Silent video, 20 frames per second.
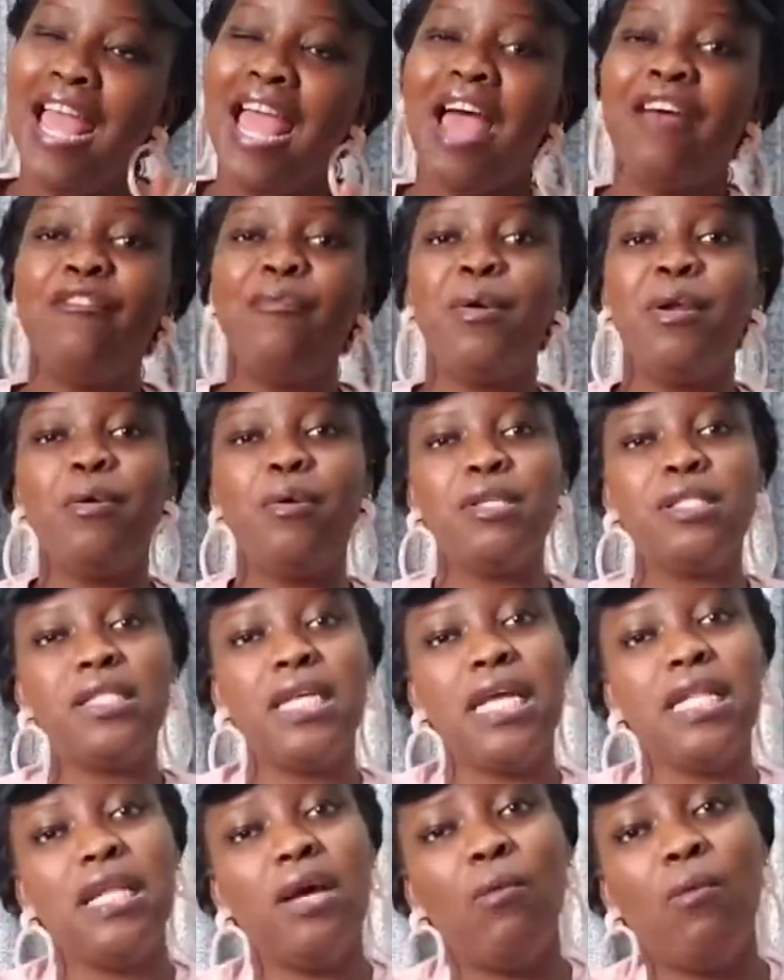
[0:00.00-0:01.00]
Everybody was
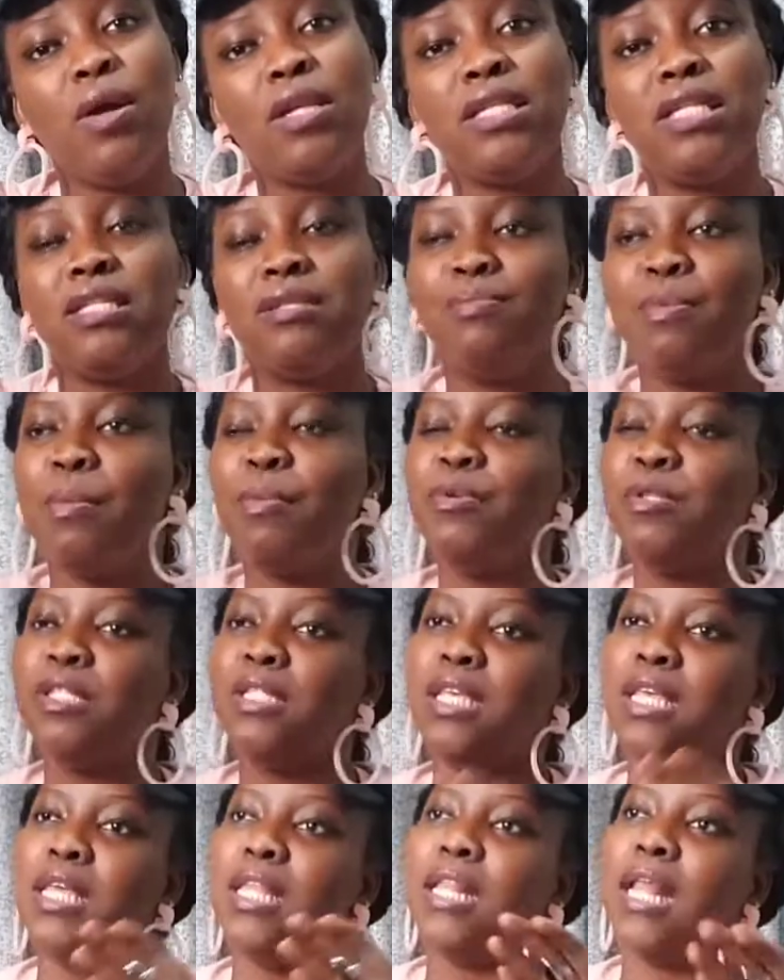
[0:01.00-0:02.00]
saying that, what did people
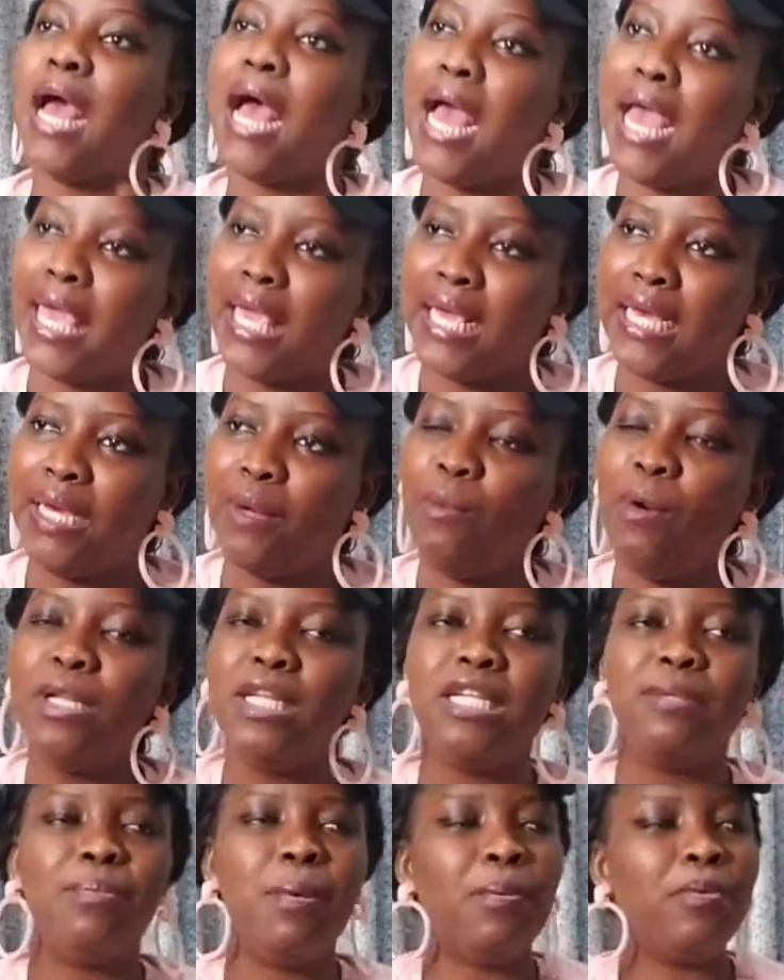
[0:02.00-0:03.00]
see in Ike? What
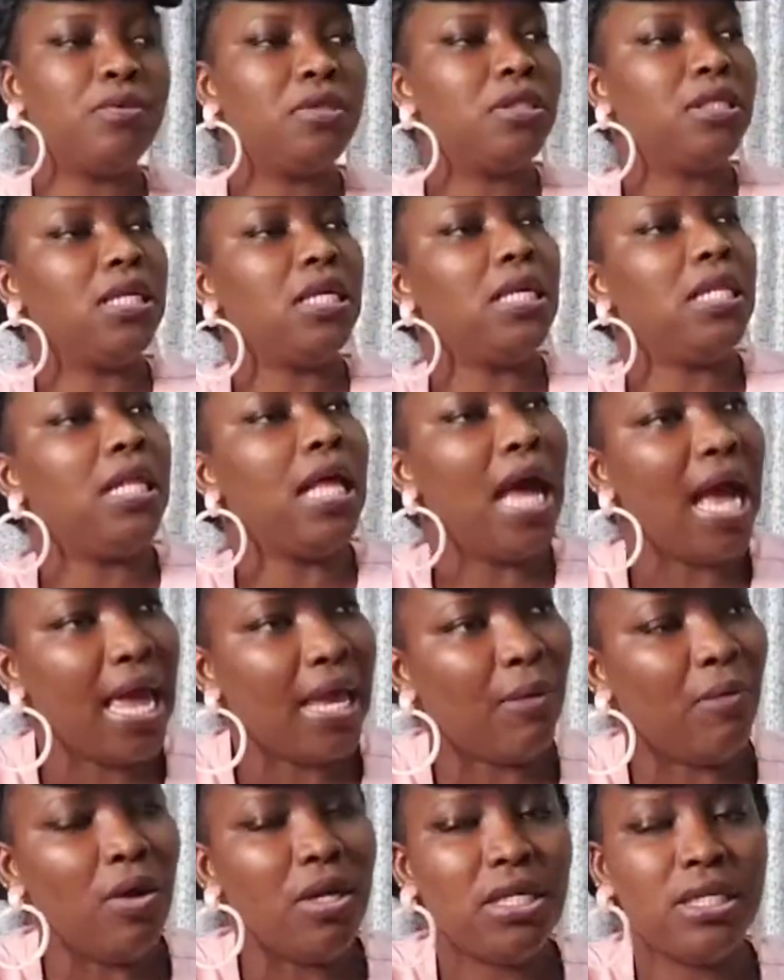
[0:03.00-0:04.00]
did people see in
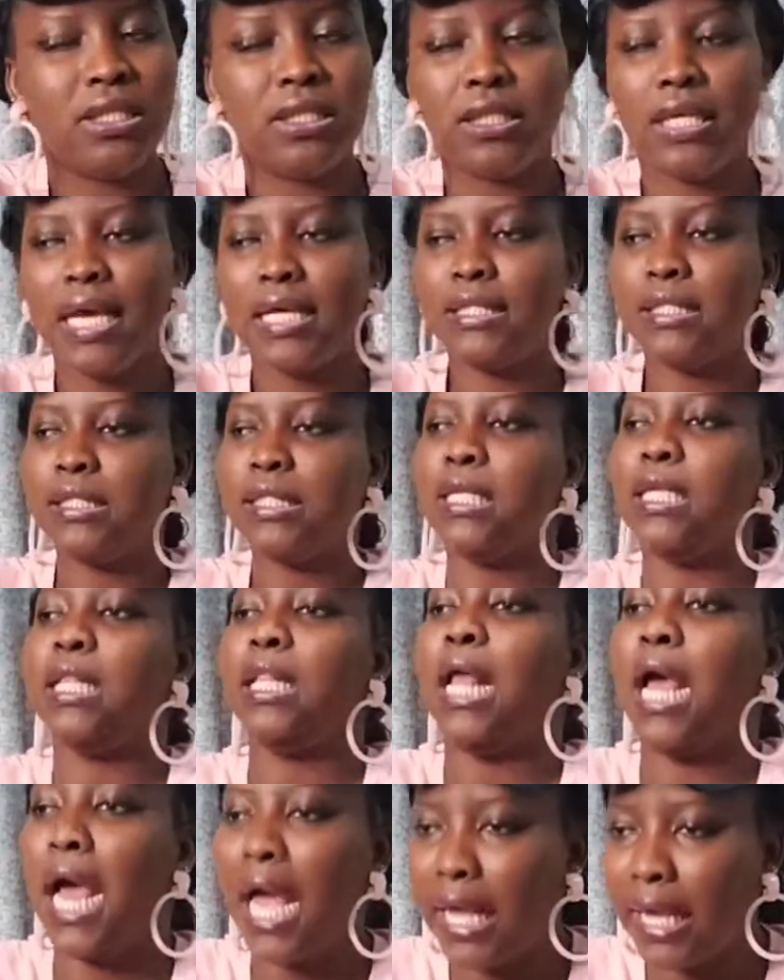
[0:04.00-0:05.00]
Ike? What did girls see
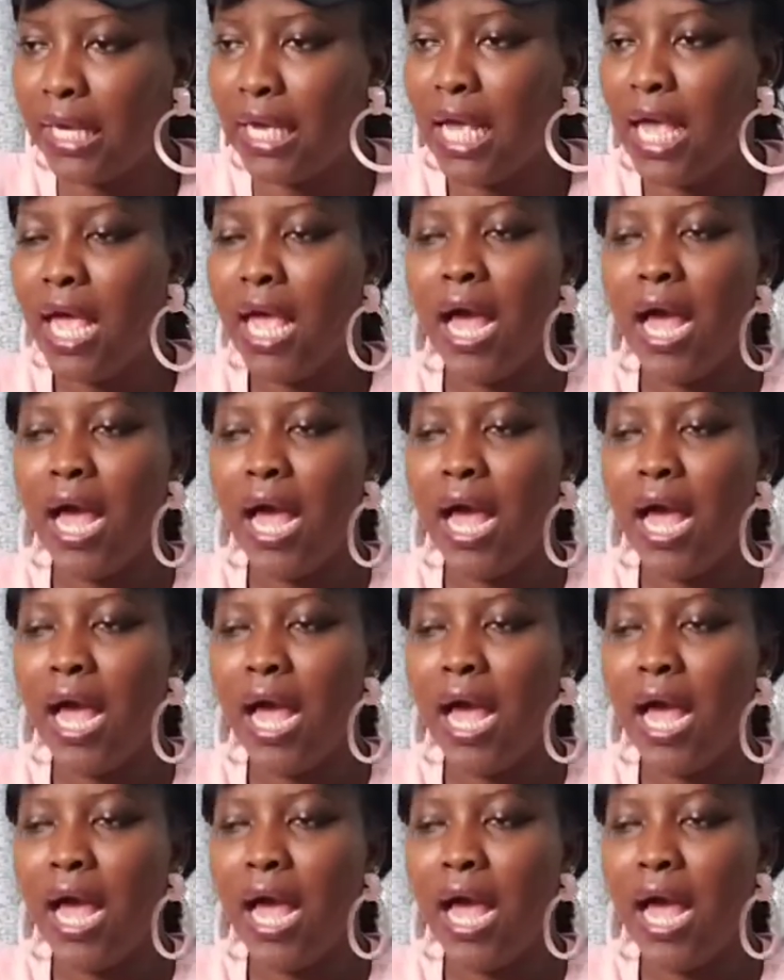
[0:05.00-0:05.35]
in Ike?